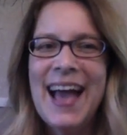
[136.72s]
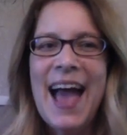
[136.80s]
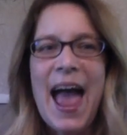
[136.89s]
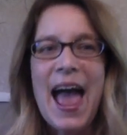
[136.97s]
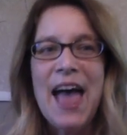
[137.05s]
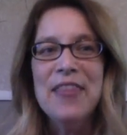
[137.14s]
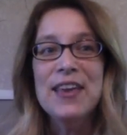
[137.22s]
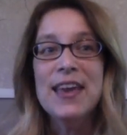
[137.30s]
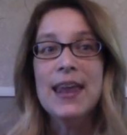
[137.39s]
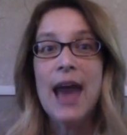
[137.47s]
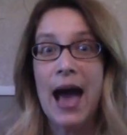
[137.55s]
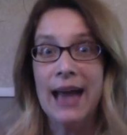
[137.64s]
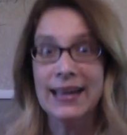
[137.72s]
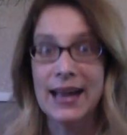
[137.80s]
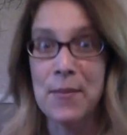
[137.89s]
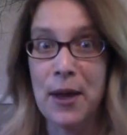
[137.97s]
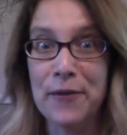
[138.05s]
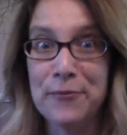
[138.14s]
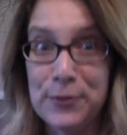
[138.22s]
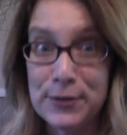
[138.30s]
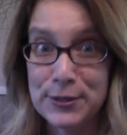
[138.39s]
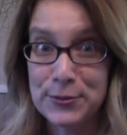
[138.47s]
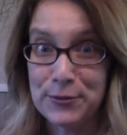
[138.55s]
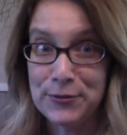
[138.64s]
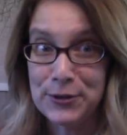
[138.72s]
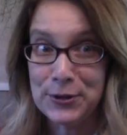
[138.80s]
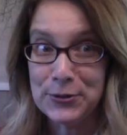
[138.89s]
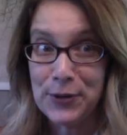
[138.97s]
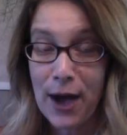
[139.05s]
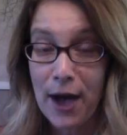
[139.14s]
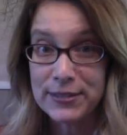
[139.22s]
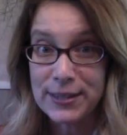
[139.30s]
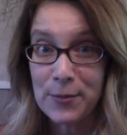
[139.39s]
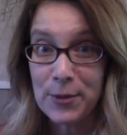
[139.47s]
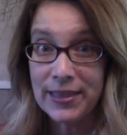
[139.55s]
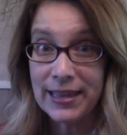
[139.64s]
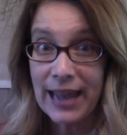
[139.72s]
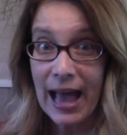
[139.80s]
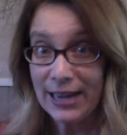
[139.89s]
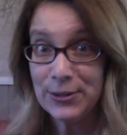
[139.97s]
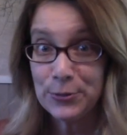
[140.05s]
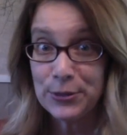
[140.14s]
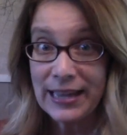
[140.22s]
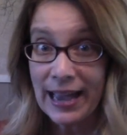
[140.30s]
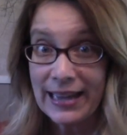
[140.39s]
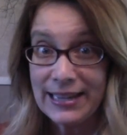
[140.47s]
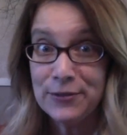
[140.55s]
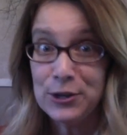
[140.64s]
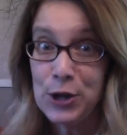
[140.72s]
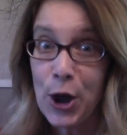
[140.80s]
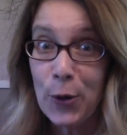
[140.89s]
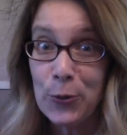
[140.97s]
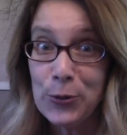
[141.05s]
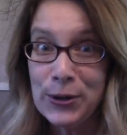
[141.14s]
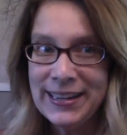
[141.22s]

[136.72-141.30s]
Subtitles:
And then I got my first review of someone that I don't think I even know.